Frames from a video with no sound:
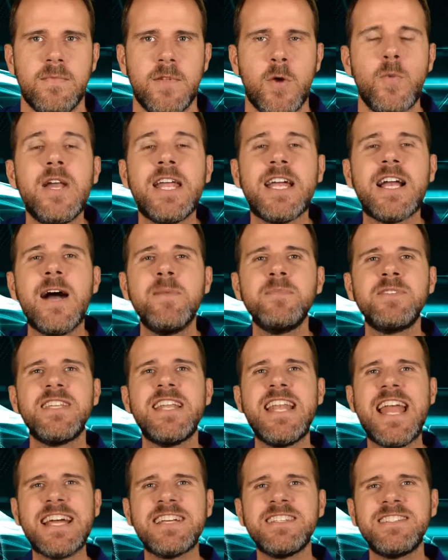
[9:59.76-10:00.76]
When it comes to
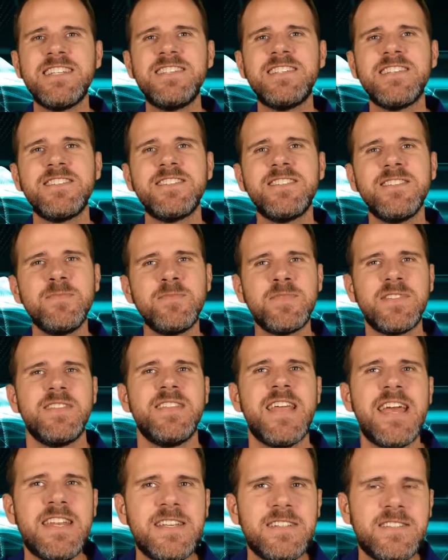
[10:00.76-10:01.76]
legacy systems,
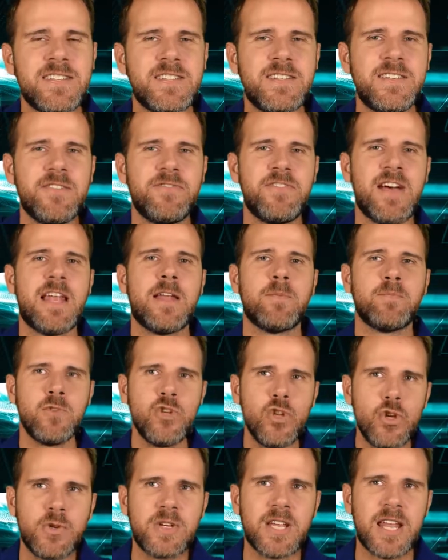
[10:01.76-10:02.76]
they need to develop
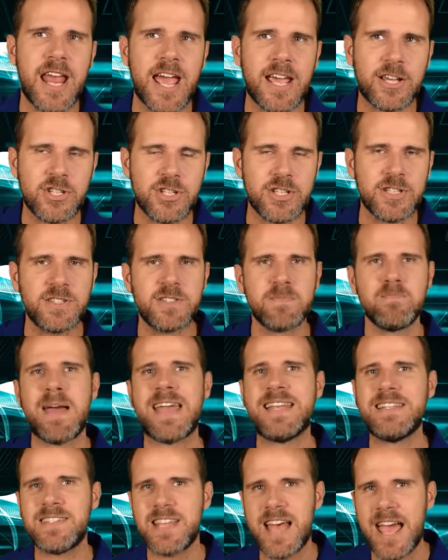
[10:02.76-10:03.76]
new connections,
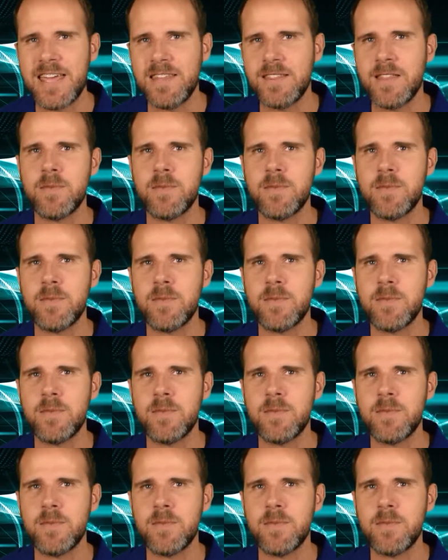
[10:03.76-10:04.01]
maintain